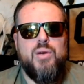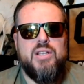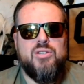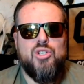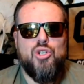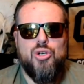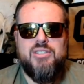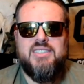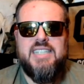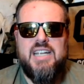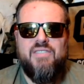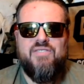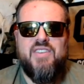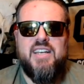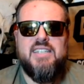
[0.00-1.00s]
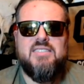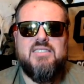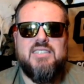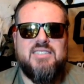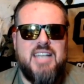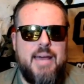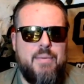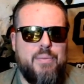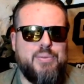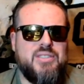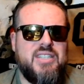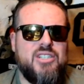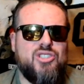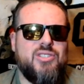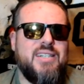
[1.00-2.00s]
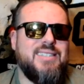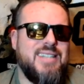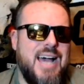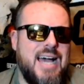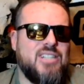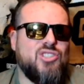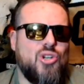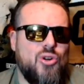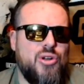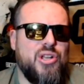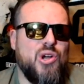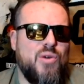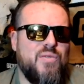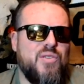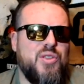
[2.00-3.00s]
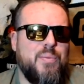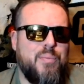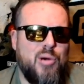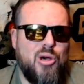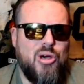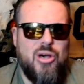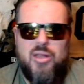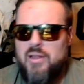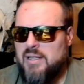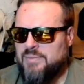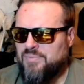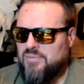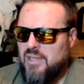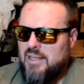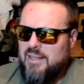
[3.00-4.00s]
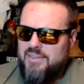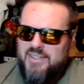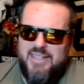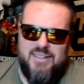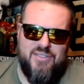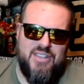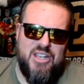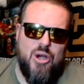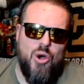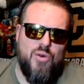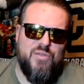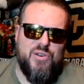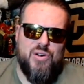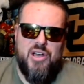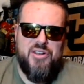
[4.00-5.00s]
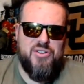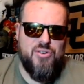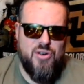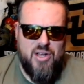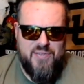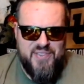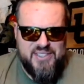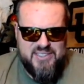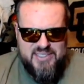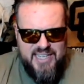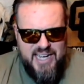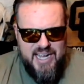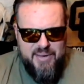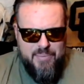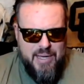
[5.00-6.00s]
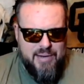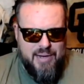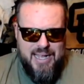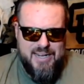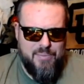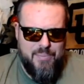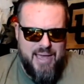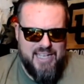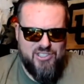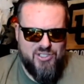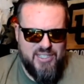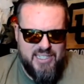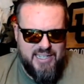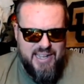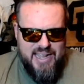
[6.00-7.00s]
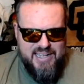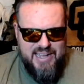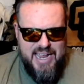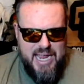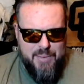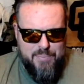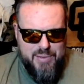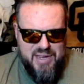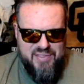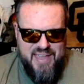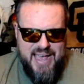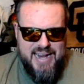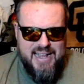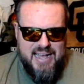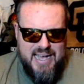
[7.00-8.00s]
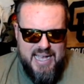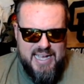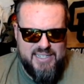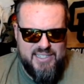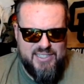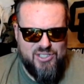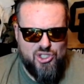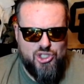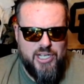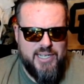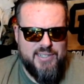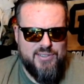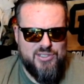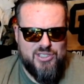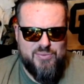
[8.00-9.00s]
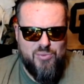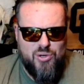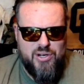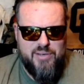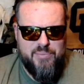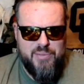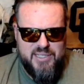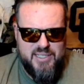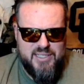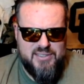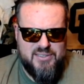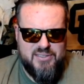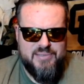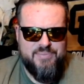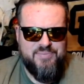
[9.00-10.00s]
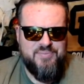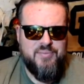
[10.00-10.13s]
with good defense and time of possession and not turning over the ball. The over-under on this game, I'd imagine it can't be that high. I didn't check it this morning because